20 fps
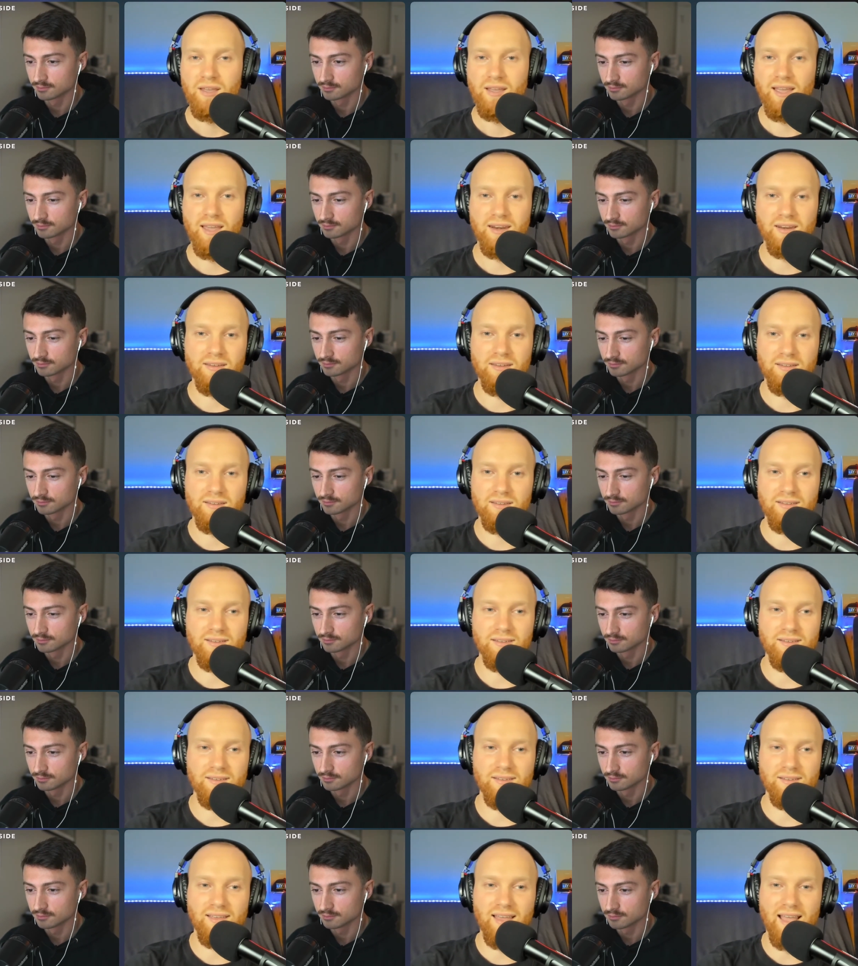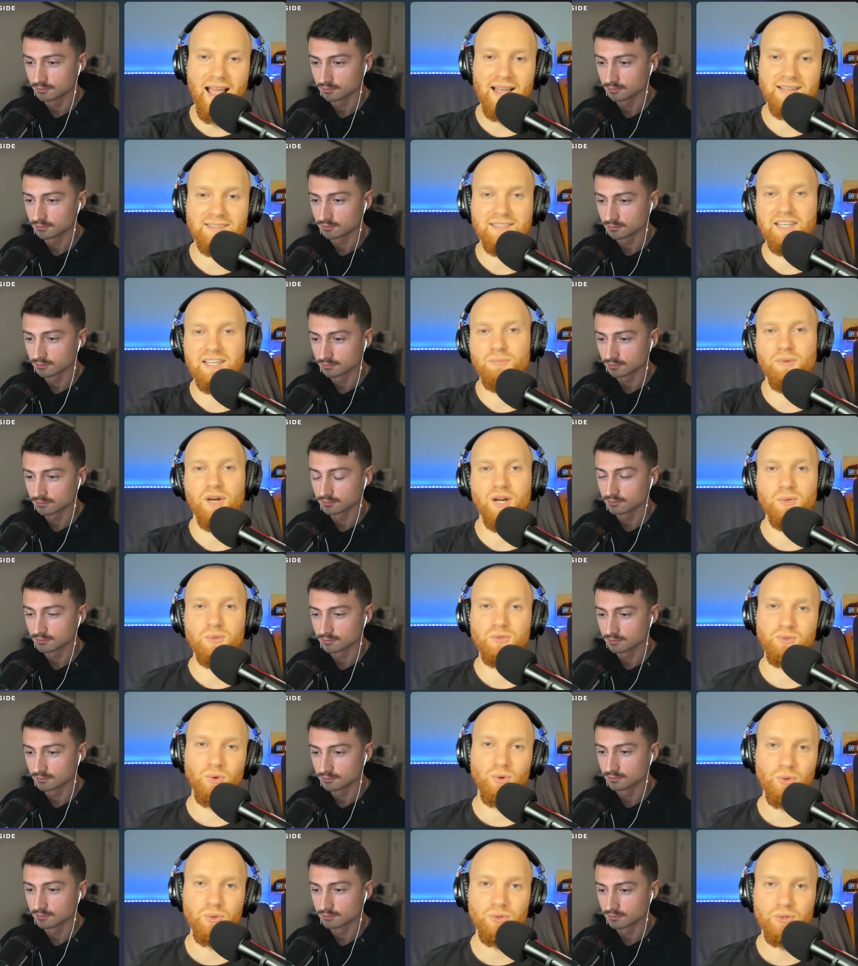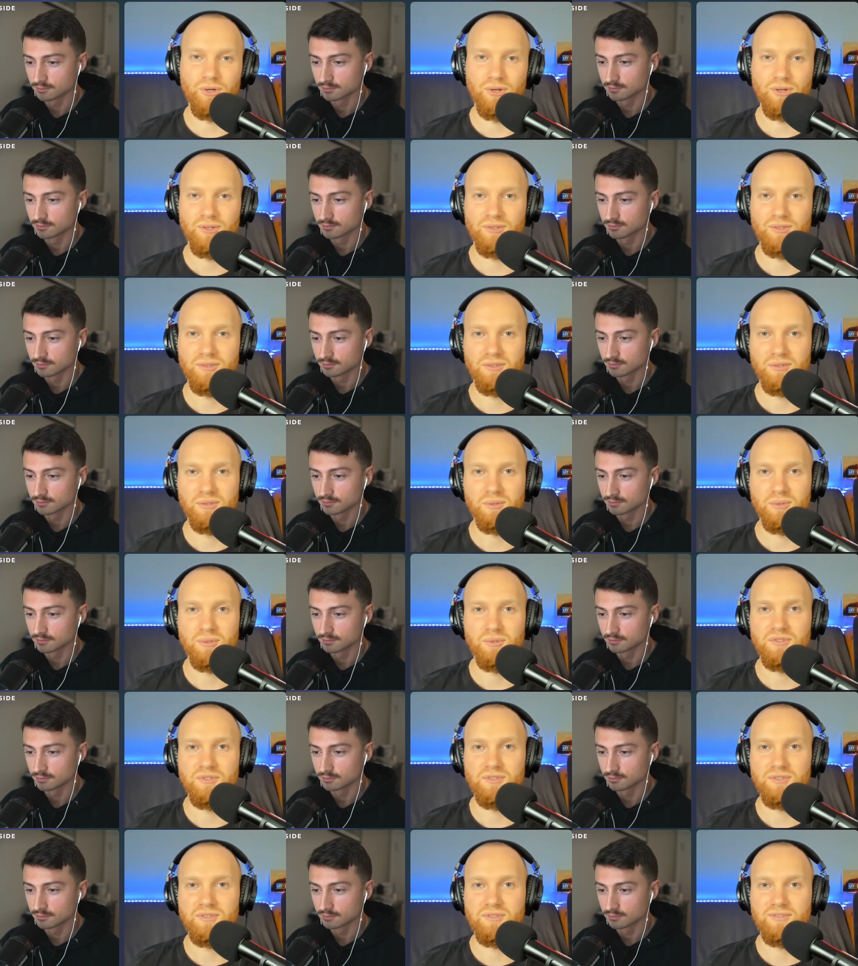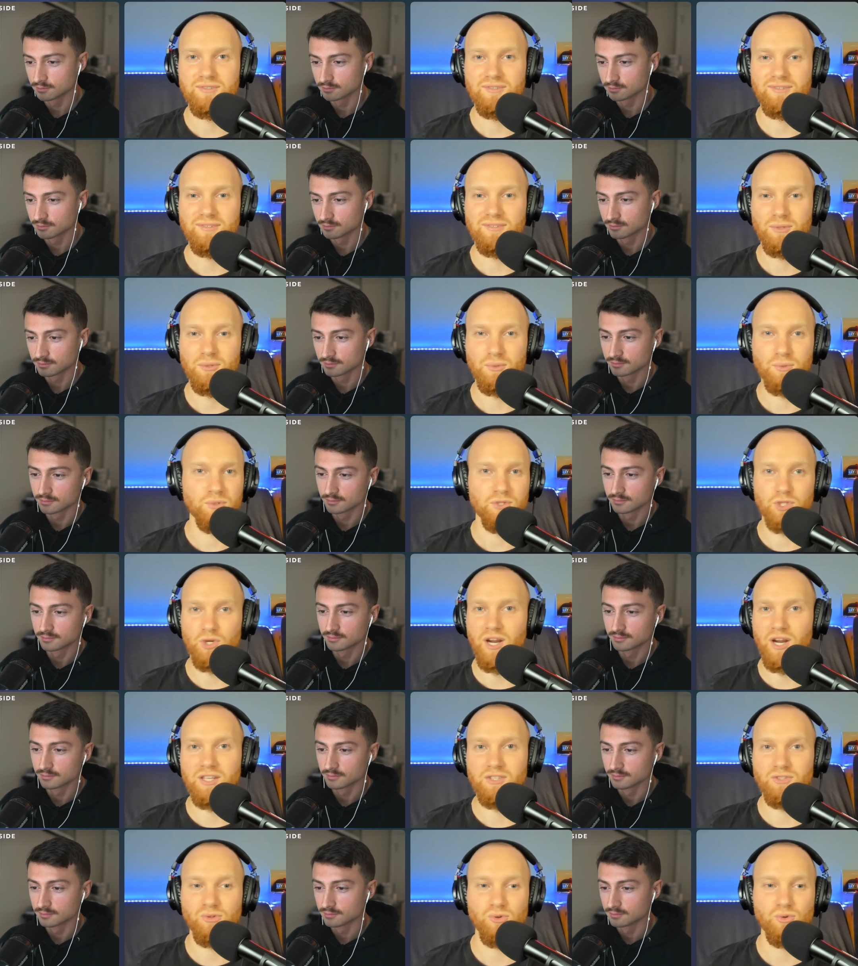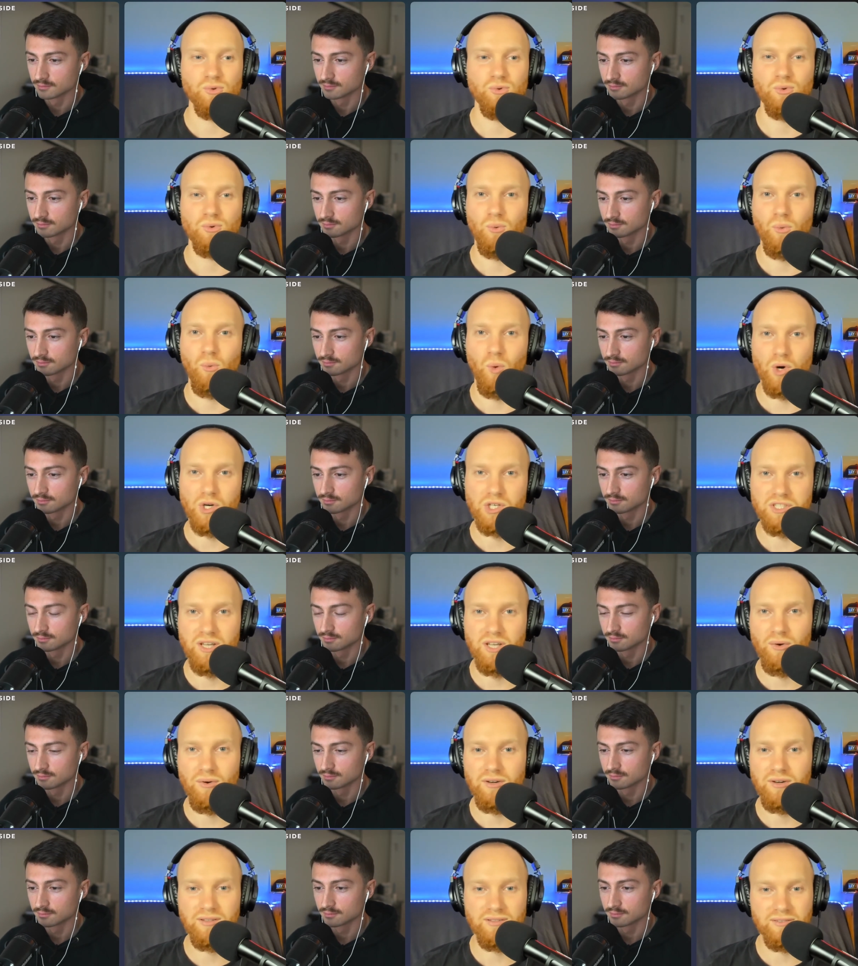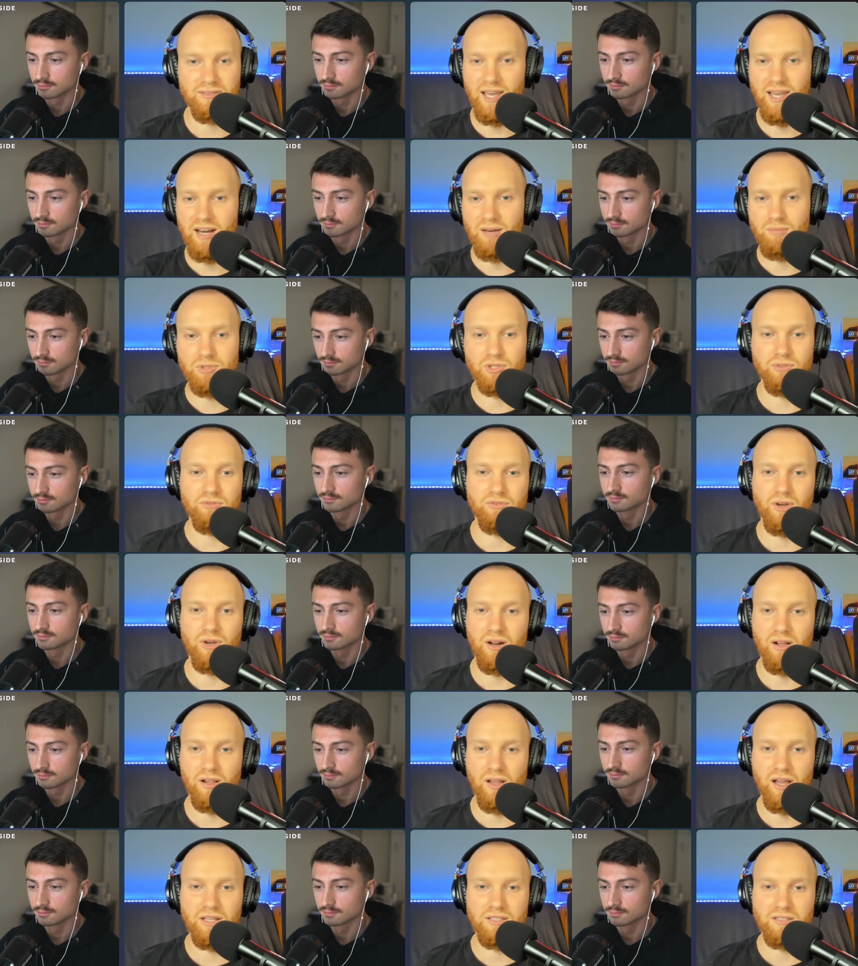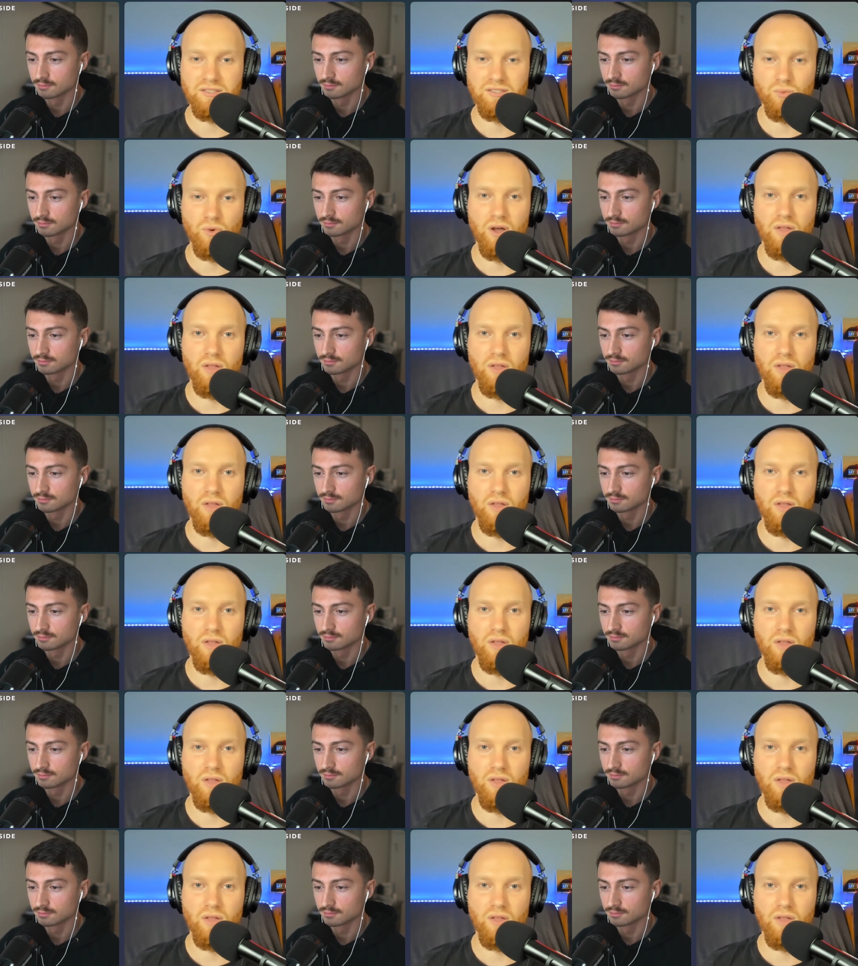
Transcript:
Speaker 1: And ask anybody who's older who's who trains or who works out. And Ted, I'm sure you've got clients as